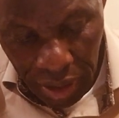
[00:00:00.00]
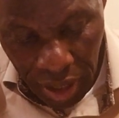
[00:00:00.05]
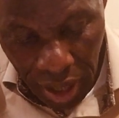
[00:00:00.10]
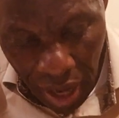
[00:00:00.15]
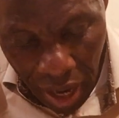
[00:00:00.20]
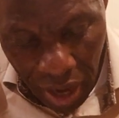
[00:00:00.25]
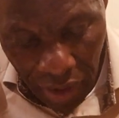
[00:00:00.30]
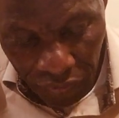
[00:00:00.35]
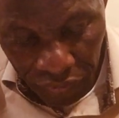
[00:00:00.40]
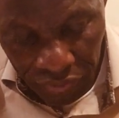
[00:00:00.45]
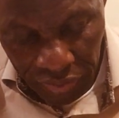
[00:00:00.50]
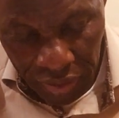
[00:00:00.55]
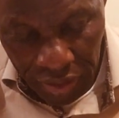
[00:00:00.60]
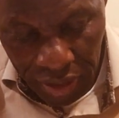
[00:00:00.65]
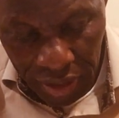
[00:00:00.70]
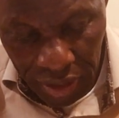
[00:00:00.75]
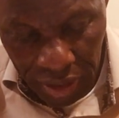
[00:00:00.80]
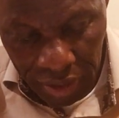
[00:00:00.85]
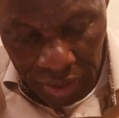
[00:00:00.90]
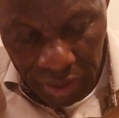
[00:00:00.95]

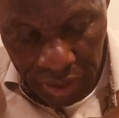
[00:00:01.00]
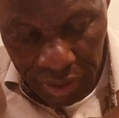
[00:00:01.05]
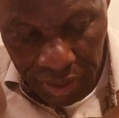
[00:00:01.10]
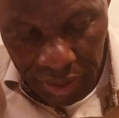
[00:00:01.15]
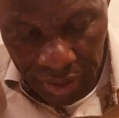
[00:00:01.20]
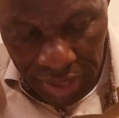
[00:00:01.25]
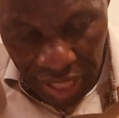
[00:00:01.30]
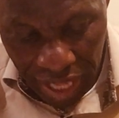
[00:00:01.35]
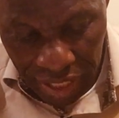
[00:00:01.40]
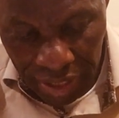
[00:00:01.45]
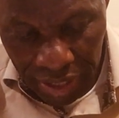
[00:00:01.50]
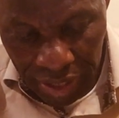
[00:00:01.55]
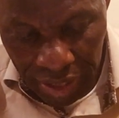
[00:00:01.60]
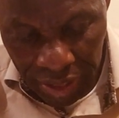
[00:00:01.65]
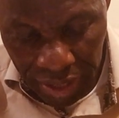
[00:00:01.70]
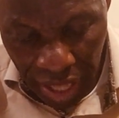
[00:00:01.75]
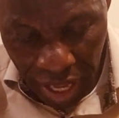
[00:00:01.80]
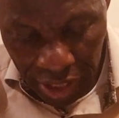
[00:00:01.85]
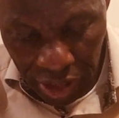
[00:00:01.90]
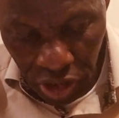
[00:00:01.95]
After that
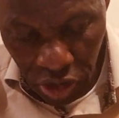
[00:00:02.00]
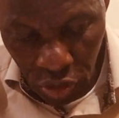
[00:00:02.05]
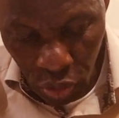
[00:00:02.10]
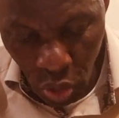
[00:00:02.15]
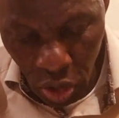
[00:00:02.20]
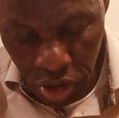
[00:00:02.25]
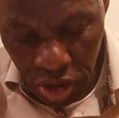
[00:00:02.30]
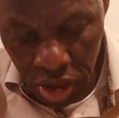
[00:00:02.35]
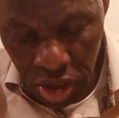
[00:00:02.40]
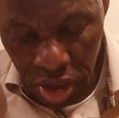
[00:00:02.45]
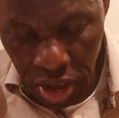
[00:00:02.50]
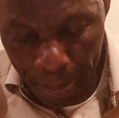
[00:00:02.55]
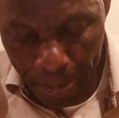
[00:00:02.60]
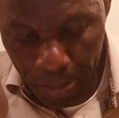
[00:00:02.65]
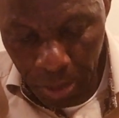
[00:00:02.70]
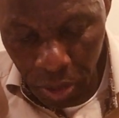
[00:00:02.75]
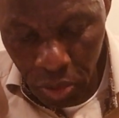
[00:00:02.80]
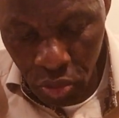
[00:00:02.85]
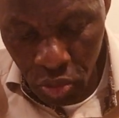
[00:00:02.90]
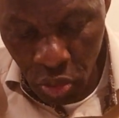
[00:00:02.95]
Lot was
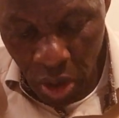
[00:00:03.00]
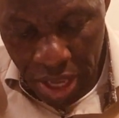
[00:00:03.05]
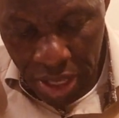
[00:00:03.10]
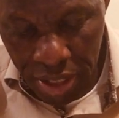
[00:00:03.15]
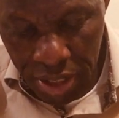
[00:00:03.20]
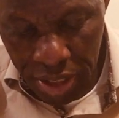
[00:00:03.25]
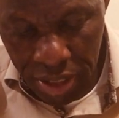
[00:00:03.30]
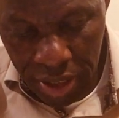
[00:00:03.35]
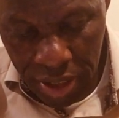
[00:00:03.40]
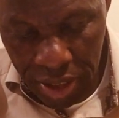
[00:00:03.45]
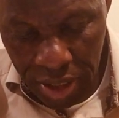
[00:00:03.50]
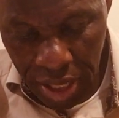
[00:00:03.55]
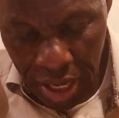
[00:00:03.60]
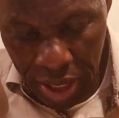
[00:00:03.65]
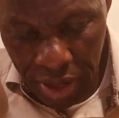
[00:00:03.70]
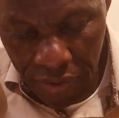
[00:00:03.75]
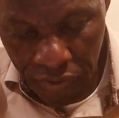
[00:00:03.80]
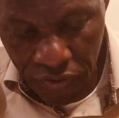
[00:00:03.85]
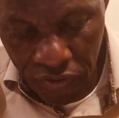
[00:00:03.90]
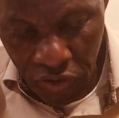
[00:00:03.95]

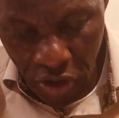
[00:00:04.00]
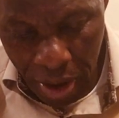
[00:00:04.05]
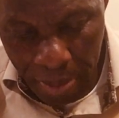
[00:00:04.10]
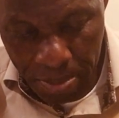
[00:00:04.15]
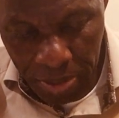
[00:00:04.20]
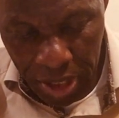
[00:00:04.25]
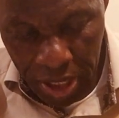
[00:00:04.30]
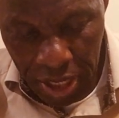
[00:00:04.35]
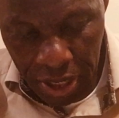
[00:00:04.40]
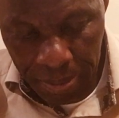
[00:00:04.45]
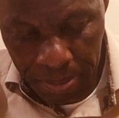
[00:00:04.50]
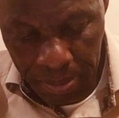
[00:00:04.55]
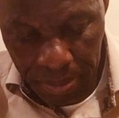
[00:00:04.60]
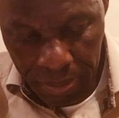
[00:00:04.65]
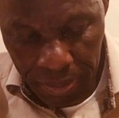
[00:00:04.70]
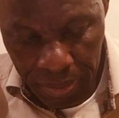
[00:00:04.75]
separated from him.